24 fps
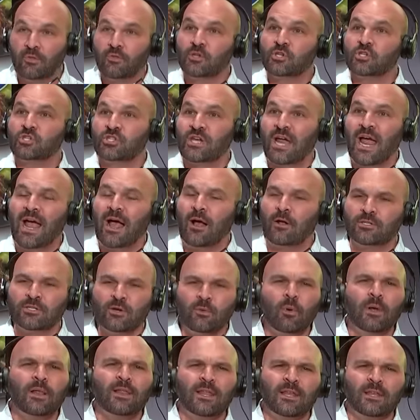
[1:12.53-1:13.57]
the sounds.
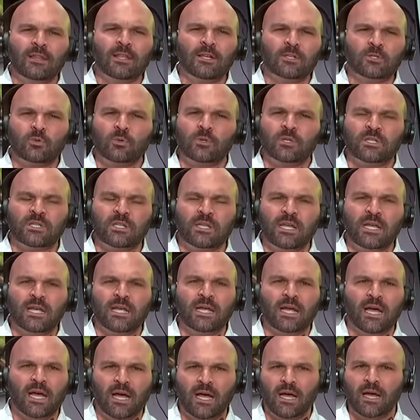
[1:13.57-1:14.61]
This was
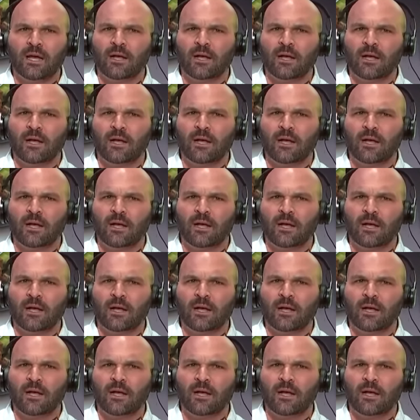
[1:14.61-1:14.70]
the